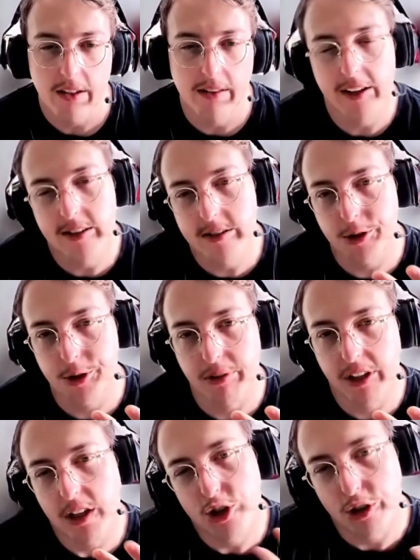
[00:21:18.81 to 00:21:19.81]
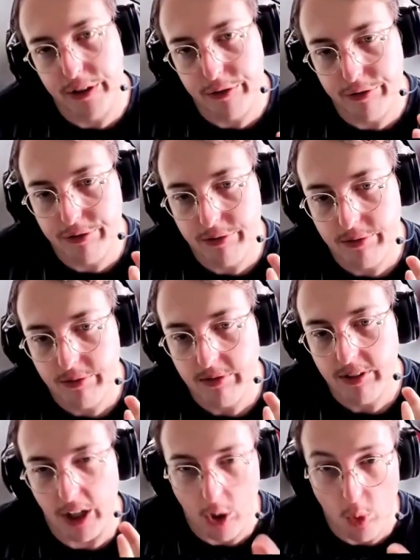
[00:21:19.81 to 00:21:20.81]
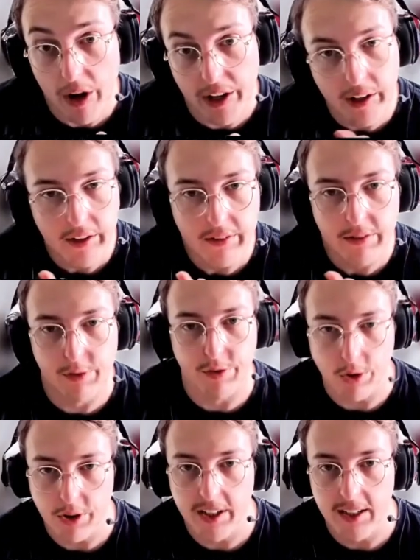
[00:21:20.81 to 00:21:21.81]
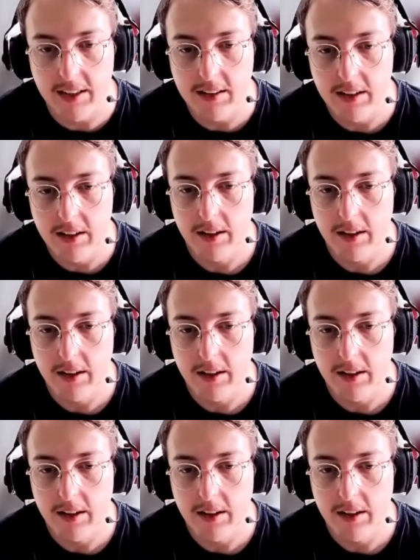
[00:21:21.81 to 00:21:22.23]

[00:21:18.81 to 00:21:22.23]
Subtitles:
that's her initiative in a way, if you look at it,